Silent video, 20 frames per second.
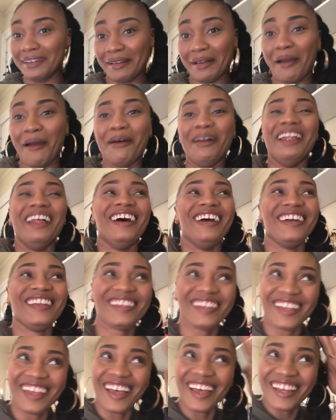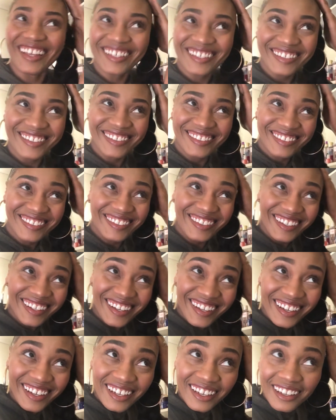and go like that.
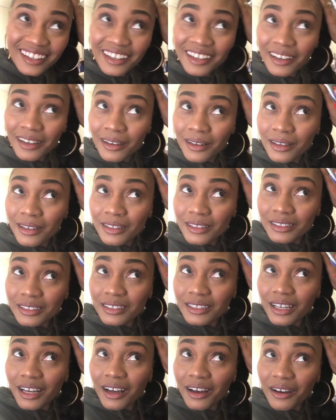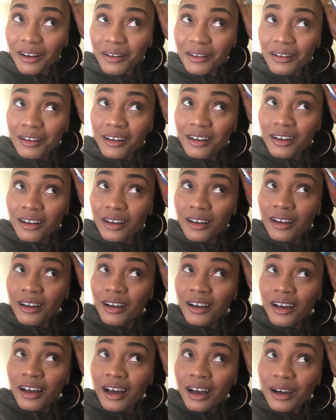So
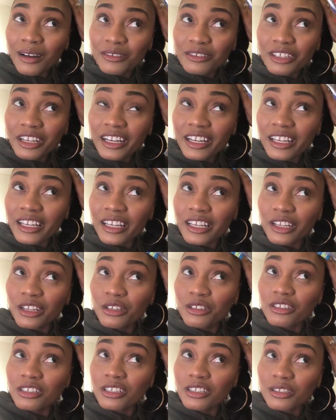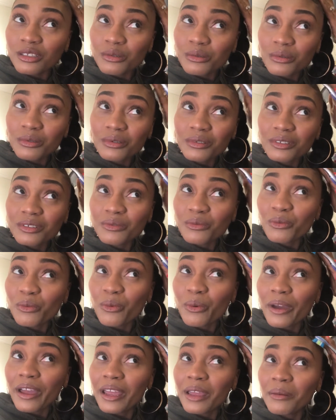I'm trying to get used to this
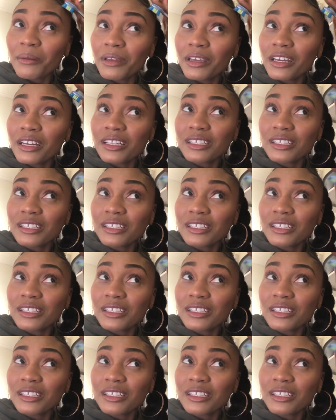way